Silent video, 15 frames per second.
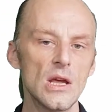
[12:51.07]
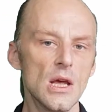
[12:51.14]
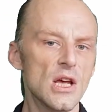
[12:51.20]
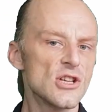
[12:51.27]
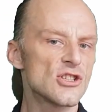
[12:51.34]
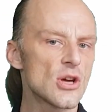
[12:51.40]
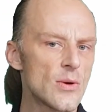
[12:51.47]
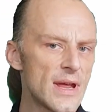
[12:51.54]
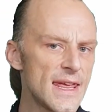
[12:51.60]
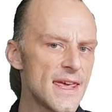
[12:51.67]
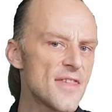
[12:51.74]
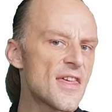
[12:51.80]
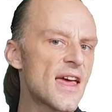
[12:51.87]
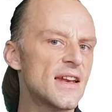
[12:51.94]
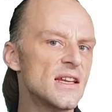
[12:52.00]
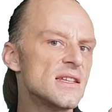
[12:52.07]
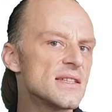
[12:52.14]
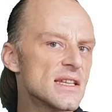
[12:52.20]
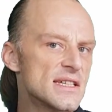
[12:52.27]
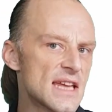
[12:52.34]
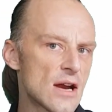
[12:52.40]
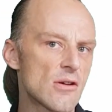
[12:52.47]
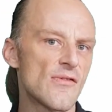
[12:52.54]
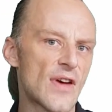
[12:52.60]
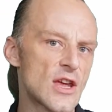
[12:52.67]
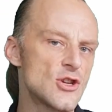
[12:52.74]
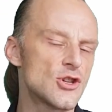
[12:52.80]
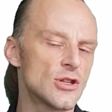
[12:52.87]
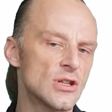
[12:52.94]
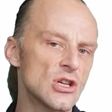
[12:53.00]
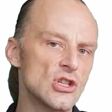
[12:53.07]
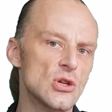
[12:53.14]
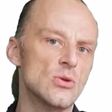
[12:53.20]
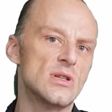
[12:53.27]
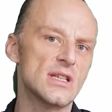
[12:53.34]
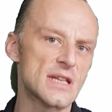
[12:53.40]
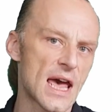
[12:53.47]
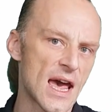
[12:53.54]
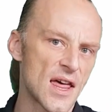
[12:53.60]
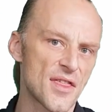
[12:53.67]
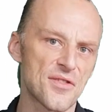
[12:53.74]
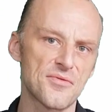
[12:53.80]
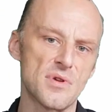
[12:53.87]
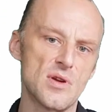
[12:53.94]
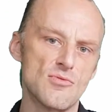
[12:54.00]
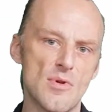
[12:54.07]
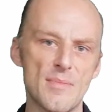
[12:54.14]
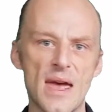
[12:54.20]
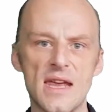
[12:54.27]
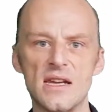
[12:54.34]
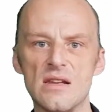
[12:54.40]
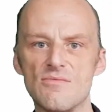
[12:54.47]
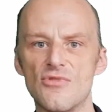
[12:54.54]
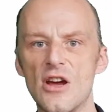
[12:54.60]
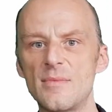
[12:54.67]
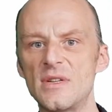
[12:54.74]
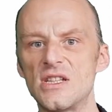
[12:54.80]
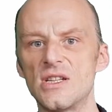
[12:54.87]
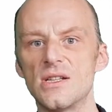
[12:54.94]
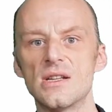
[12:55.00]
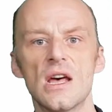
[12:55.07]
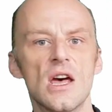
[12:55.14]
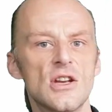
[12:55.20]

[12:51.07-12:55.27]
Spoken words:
So here then is the derivation that uses our 3 remaining premises.